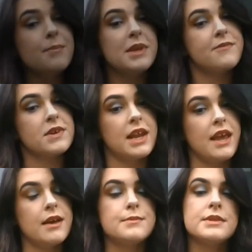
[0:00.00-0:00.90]
beaver
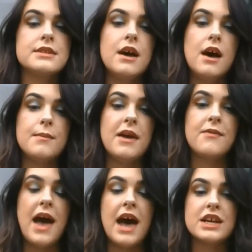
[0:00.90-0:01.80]
dams um, have
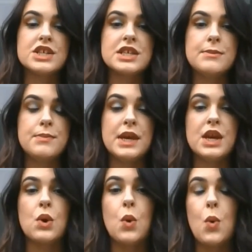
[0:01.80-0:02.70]
actually
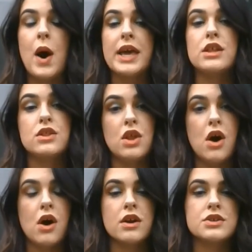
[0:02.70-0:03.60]
been quite
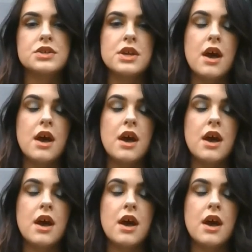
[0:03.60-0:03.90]
large.